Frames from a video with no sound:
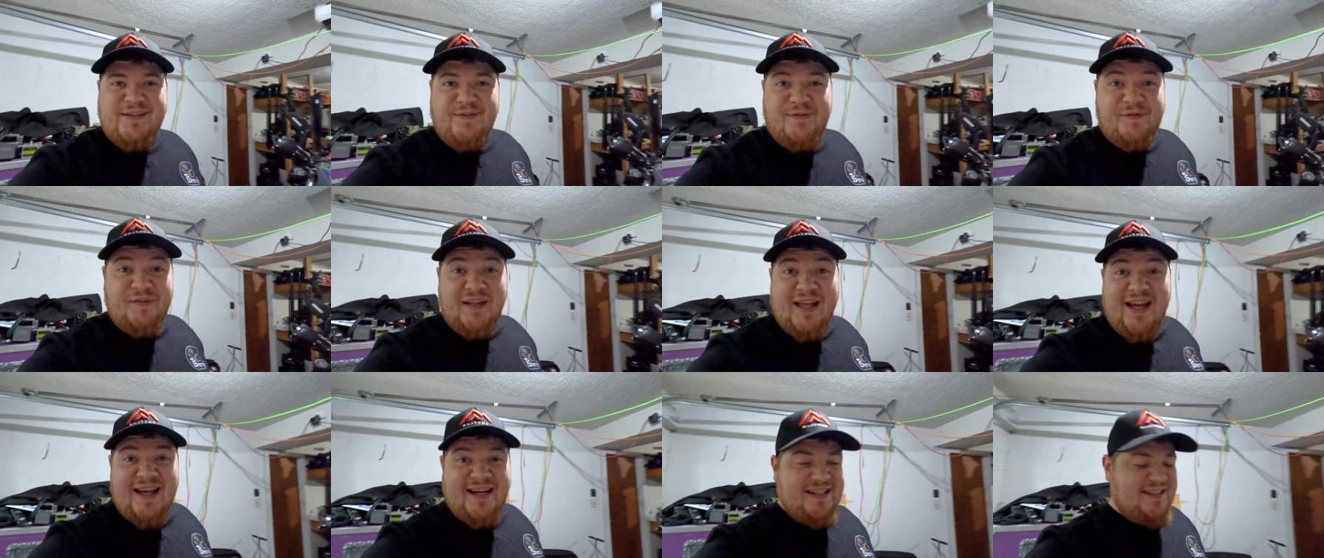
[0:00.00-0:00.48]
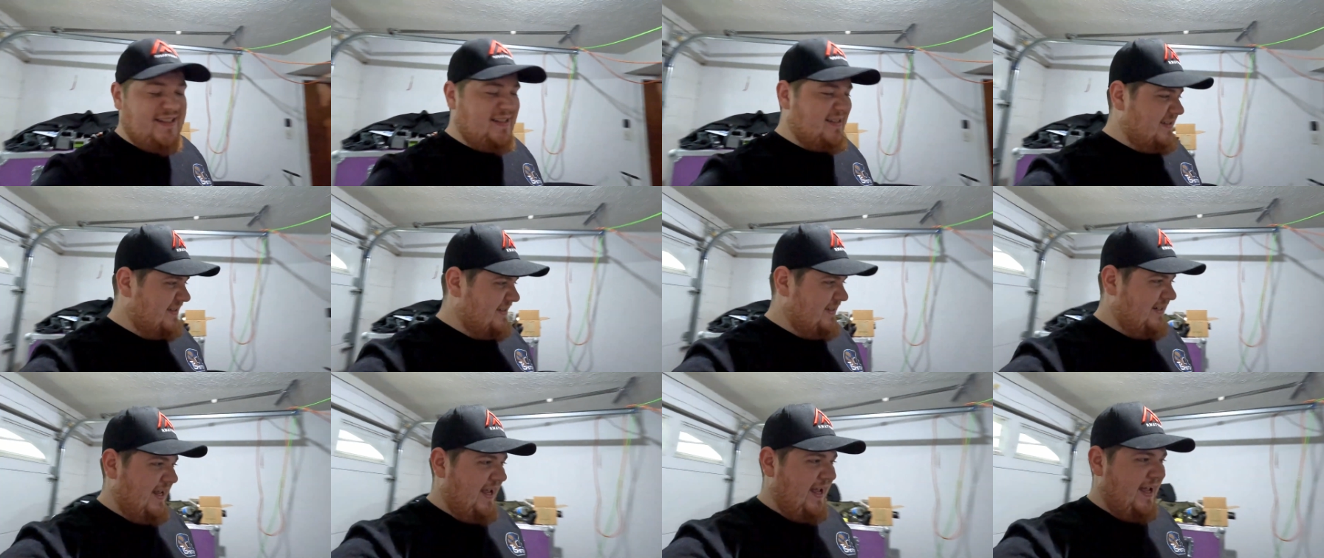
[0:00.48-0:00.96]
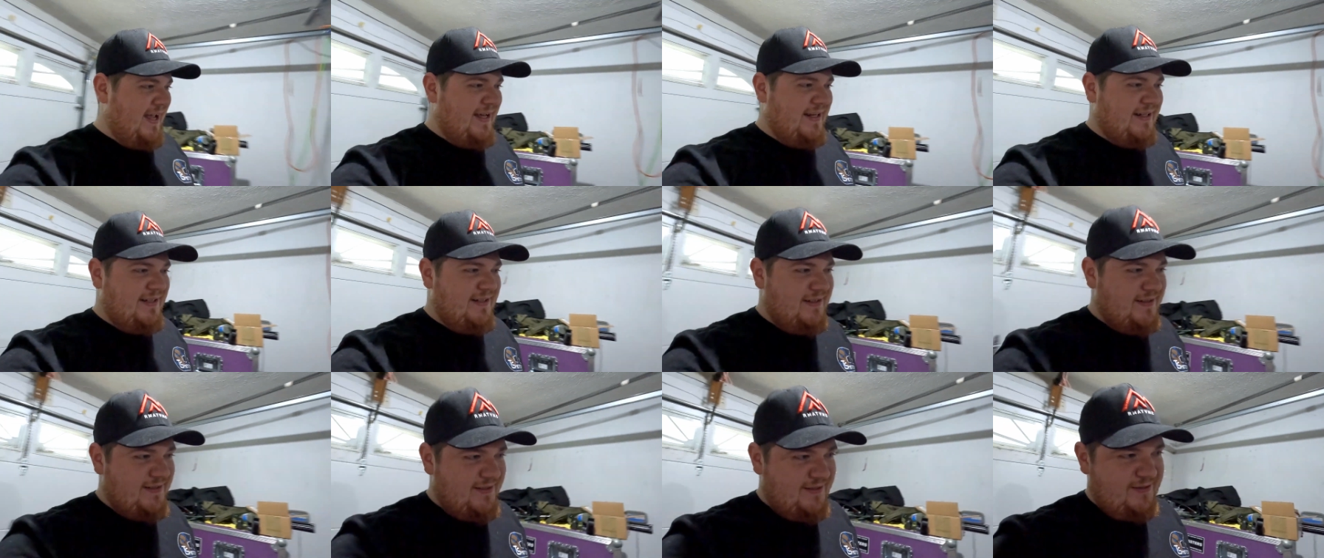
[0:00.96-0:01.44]
to flex,
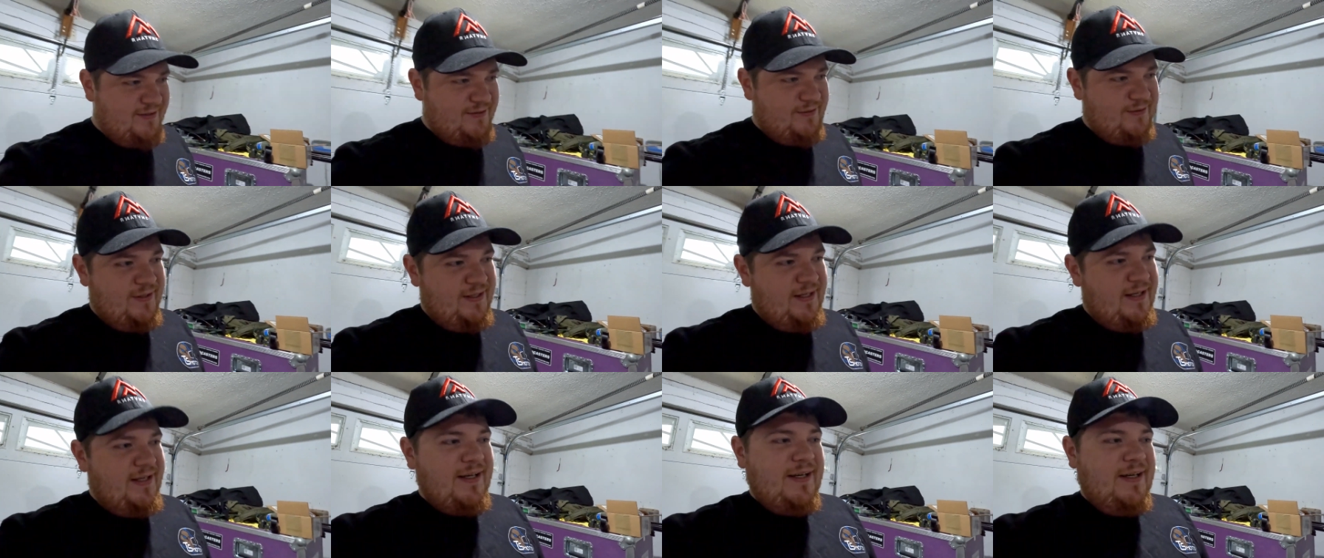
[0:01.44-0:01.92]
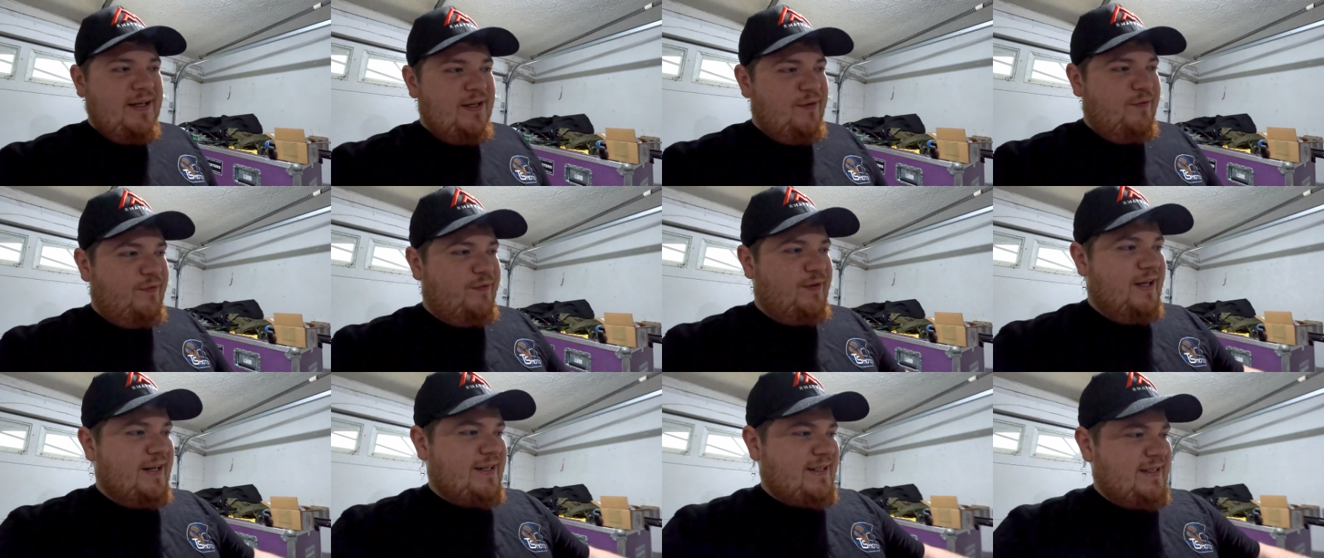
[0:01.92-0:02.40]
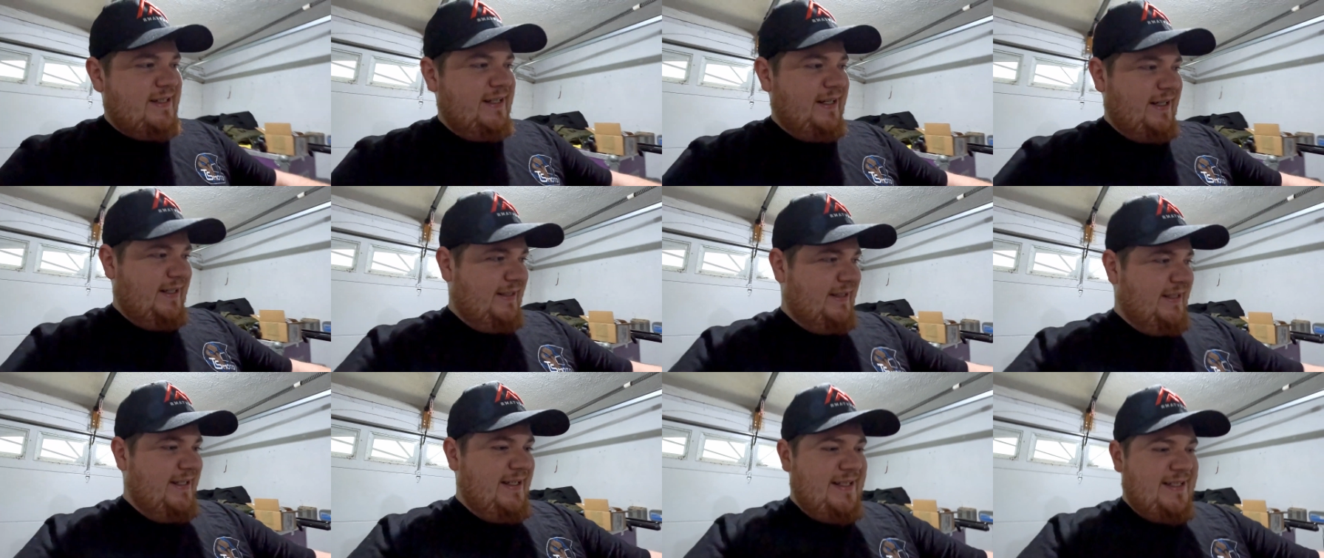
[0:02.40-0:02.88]
and
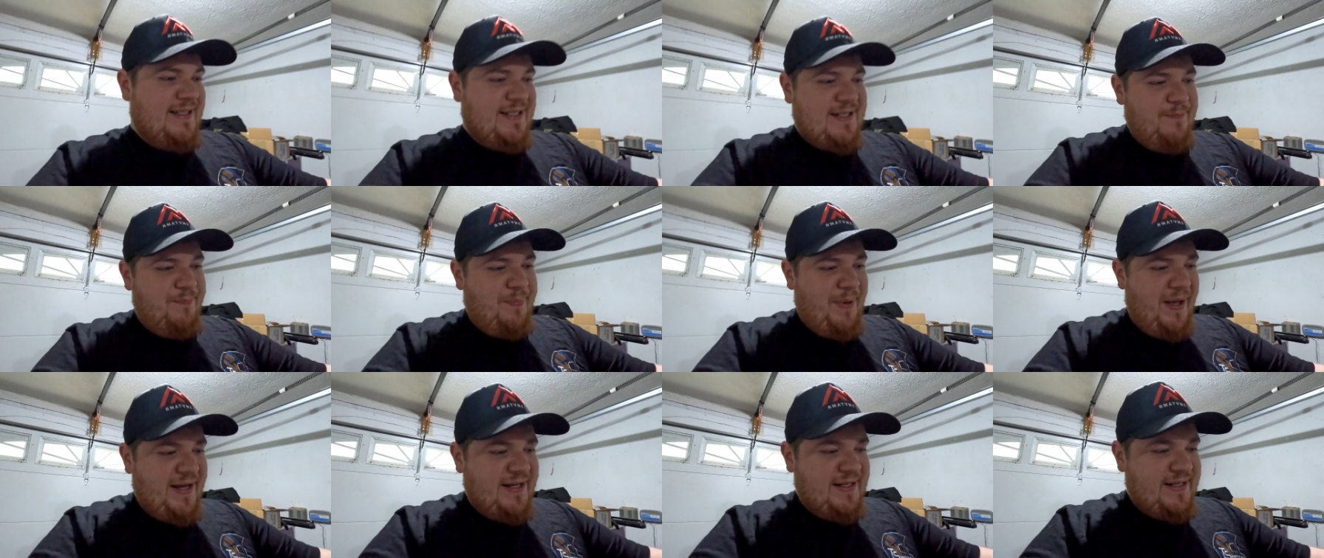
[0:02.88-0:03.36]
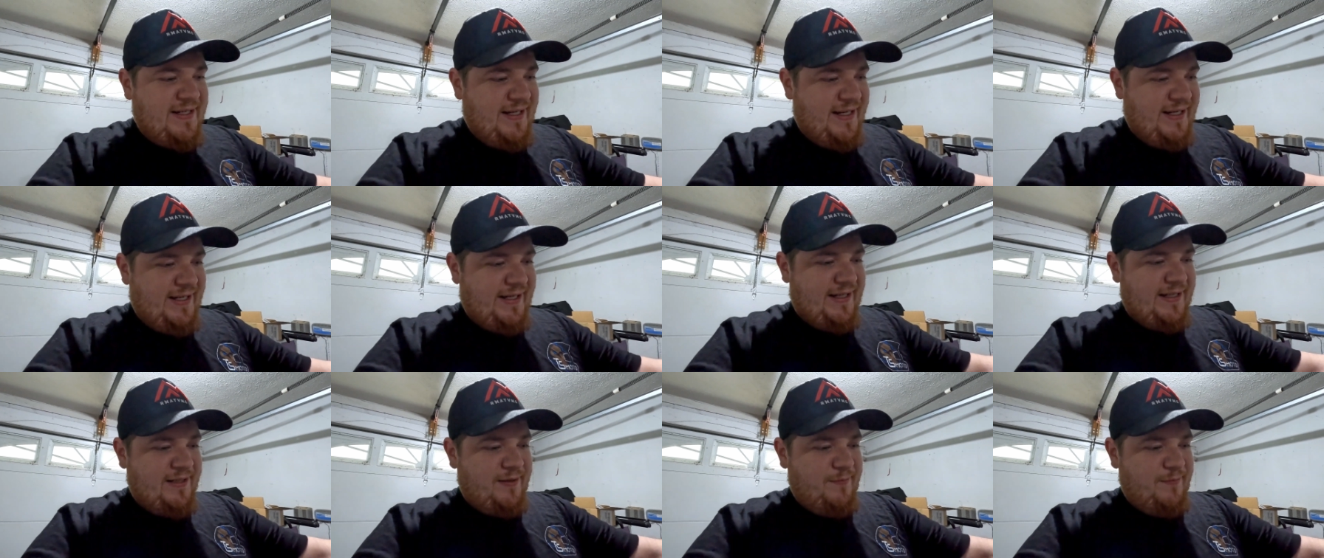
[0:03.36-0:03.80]
flexing leads to bending,